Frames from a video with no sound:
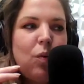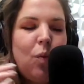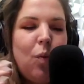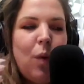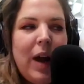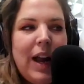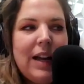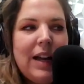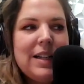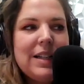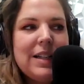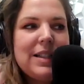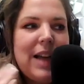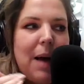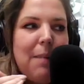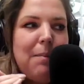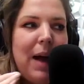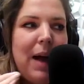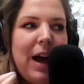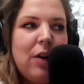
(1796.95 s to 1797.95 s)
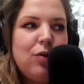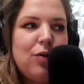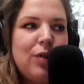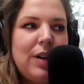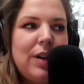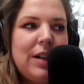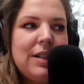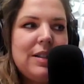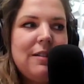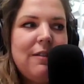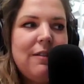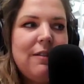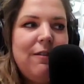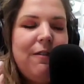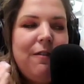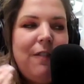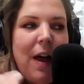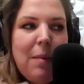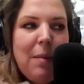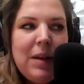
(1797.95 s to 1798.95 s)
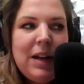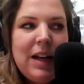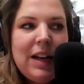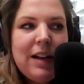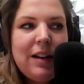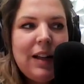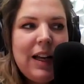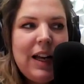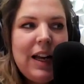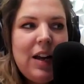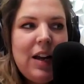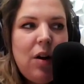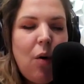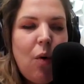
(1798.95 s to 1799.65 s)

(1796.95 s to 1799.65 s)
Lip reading: way to set boundaries femininely,